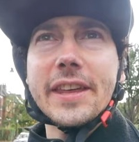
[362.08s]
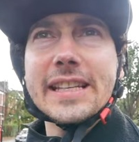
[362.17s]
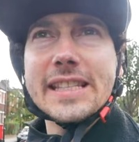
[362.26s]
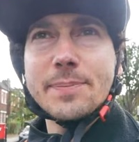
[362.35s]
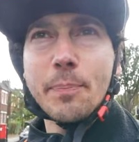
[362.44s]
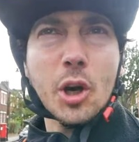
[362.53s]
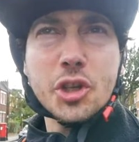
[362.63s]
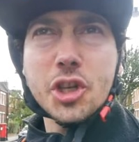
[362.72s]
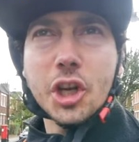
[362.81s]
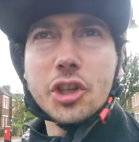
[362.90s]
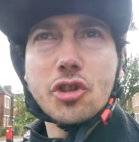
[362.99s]
this
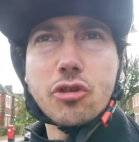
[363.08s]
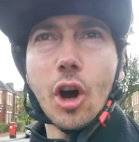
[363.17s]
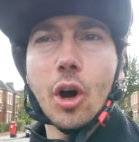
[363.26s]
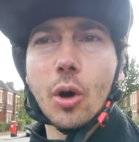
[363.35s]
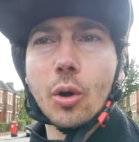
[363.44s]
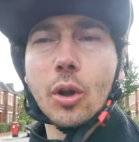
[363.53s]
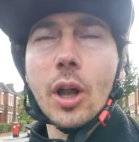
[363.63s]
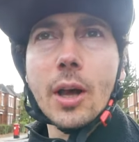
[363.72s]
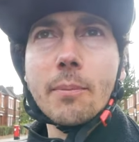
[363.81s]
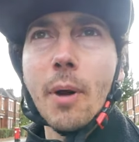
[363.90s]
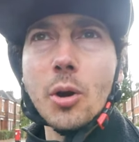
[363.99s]
posture control,
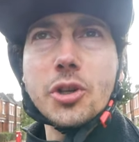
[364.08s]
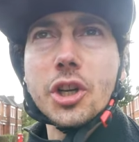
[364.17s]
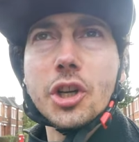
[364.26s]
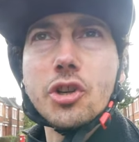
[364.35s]
motion